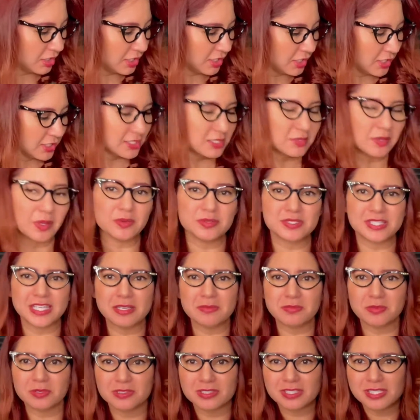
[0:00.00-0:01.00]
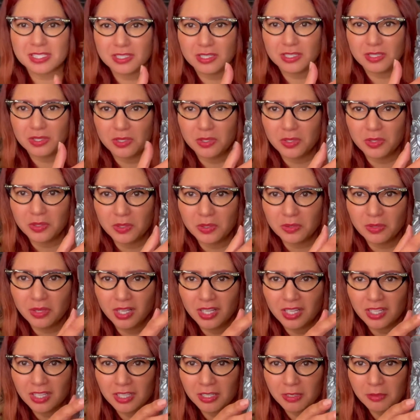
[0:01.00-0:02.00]
So I was able to
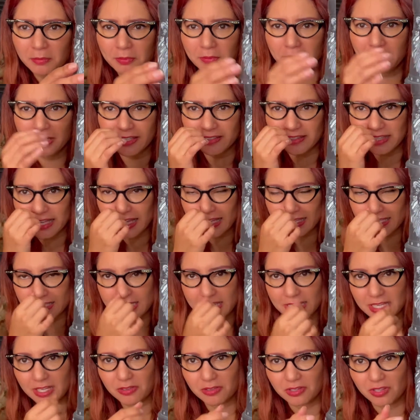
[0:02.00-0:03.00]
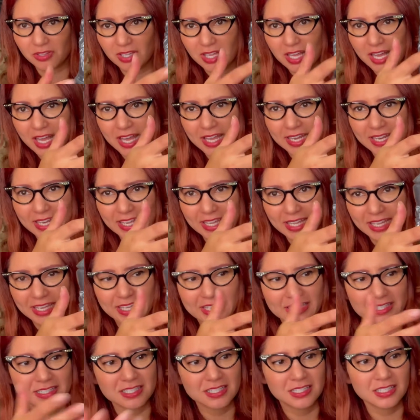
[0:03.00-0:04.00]
bring that down a lot,
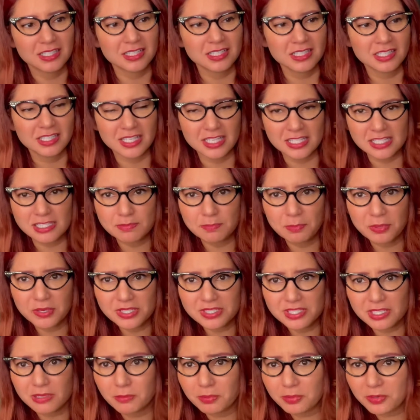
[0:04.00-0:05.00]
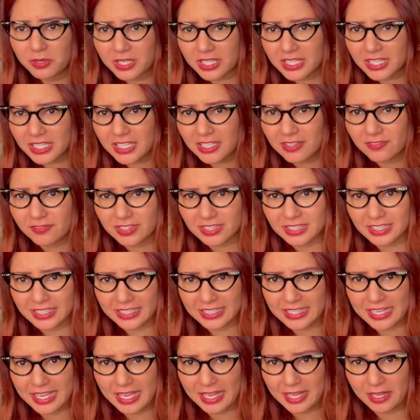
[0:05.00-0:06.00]
and it's printing pretty evenly
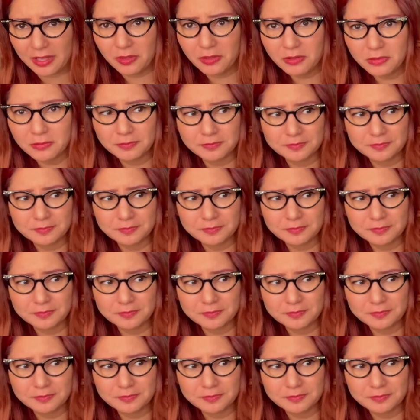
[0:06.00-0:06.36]
now.